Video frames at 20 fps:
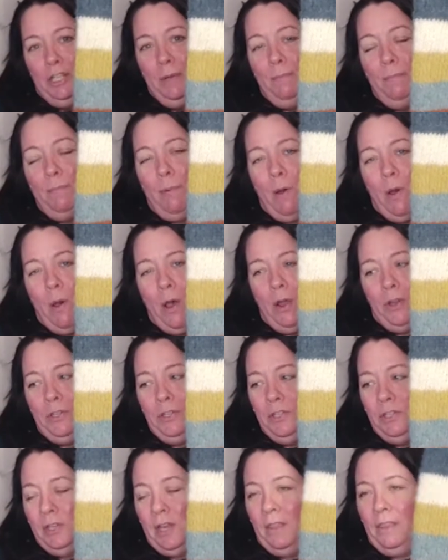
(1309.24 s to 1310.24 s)

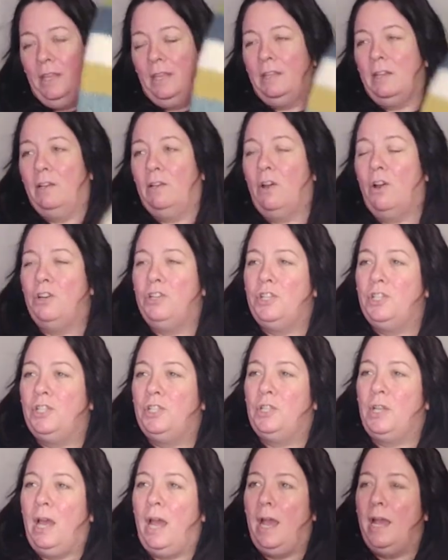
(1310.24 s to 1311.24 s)
bought, I think the largest
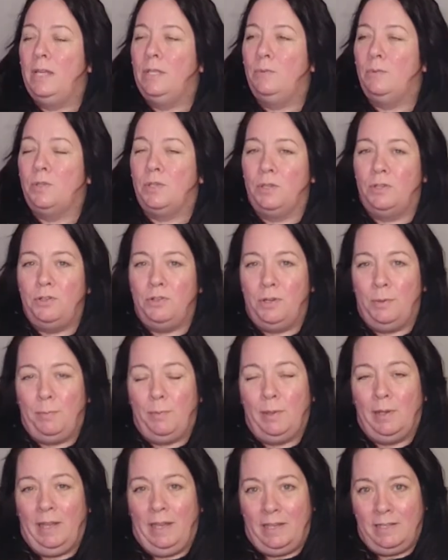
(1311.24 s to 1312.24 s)
size was a
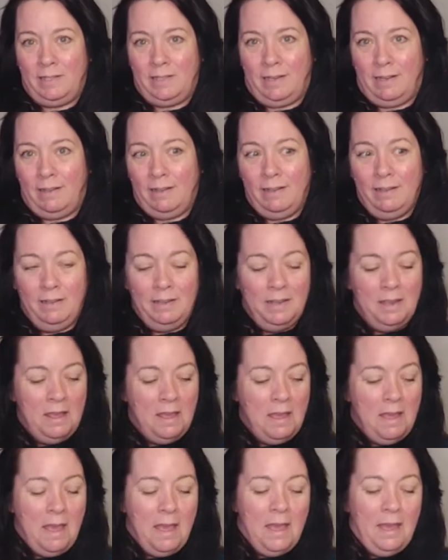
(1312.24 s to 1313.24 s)
XXL.
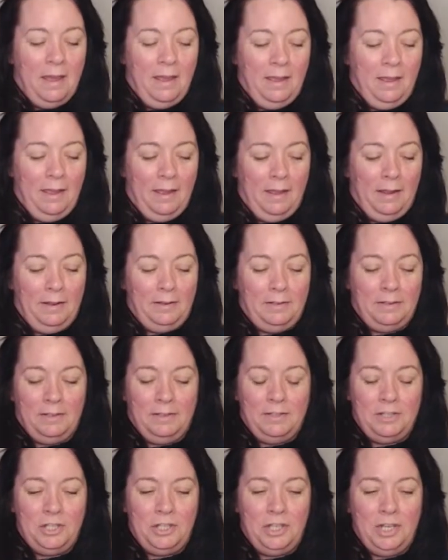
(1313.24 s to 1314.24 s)
And
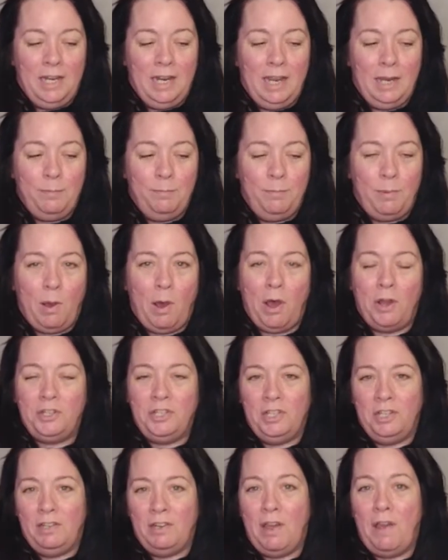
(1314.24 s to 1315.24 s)
she had bought
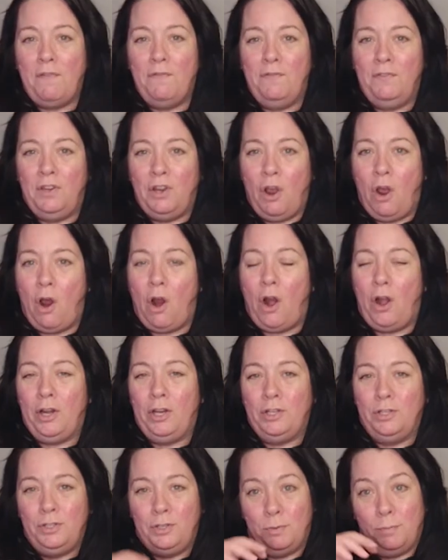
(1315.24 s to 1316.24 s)
enough yarn
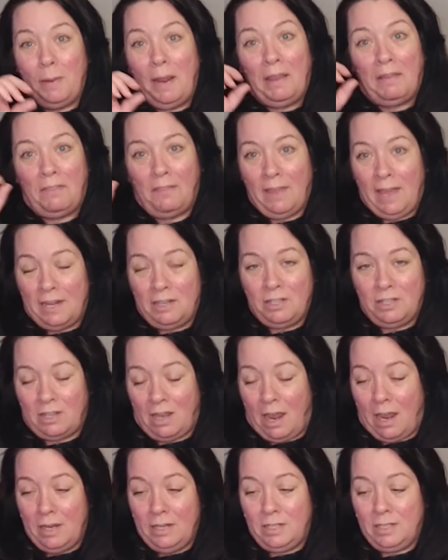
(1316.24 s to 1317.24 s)
to make that
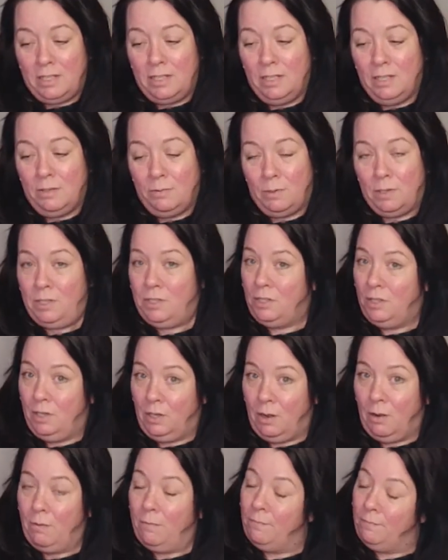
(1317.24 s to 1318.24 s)
size, which, you
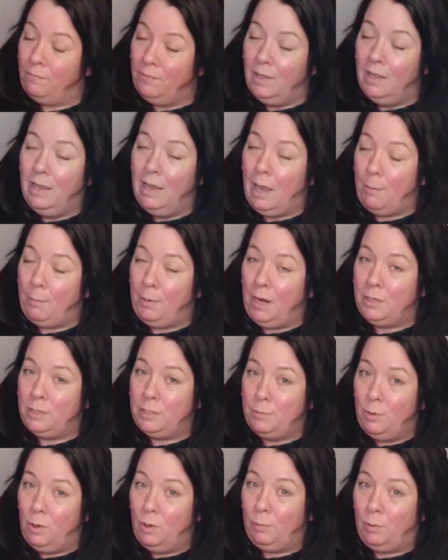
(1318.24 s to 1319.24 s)
know, I'm not a
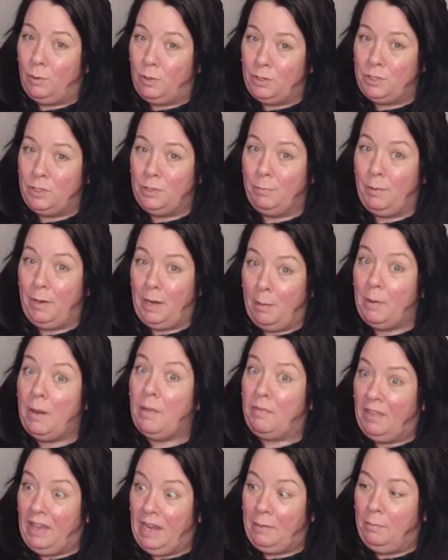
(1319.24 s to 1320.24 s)
small person, but I'm
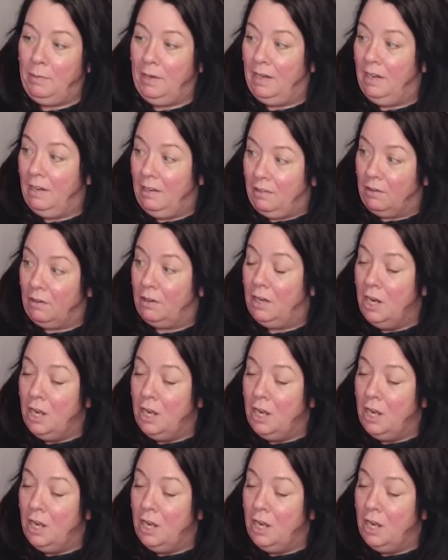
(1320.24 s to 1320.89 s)
not that big either.